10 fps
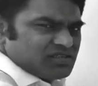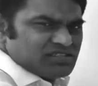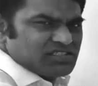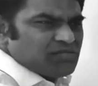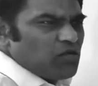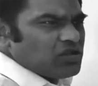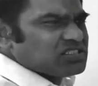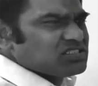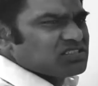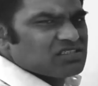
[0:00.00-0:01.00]

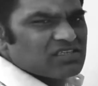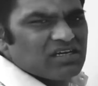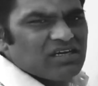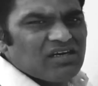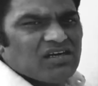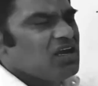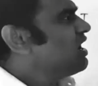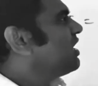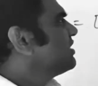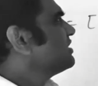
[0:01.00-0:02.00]
symbols
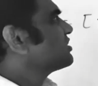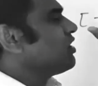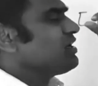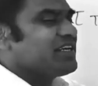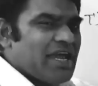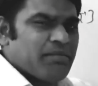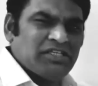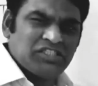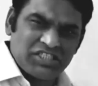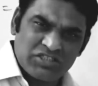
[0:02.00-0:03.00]
is called
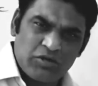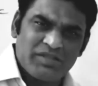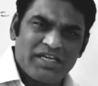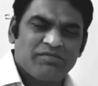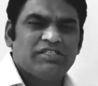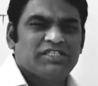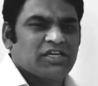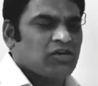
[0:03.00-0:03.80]
dimensions of that physical